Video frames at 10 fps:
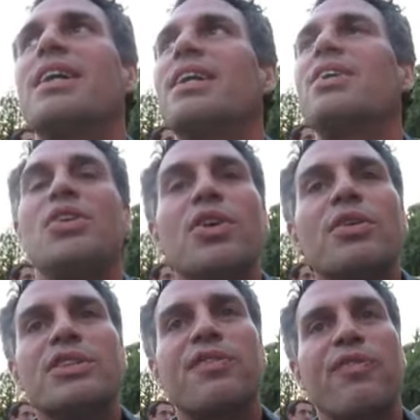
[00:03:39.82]

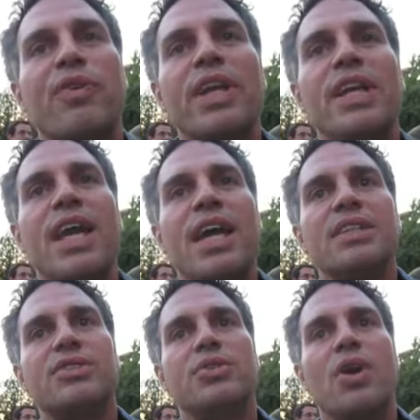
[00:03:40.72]
You're as free
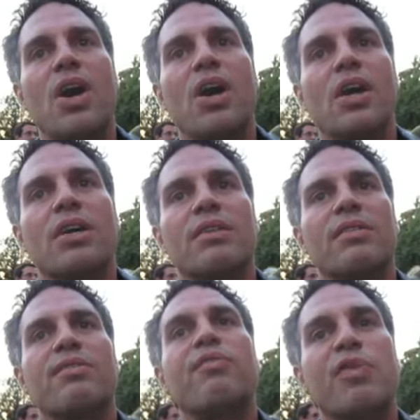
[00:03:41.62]
as you are
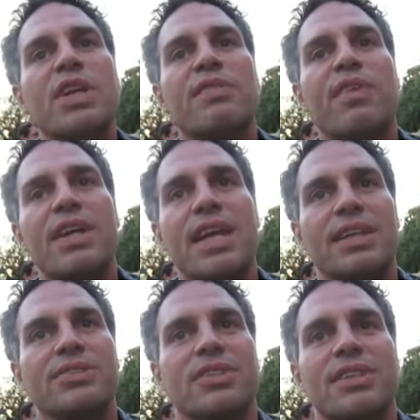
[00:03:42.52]
free
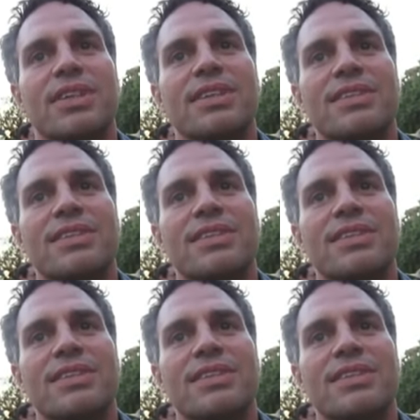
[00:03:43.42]
financially.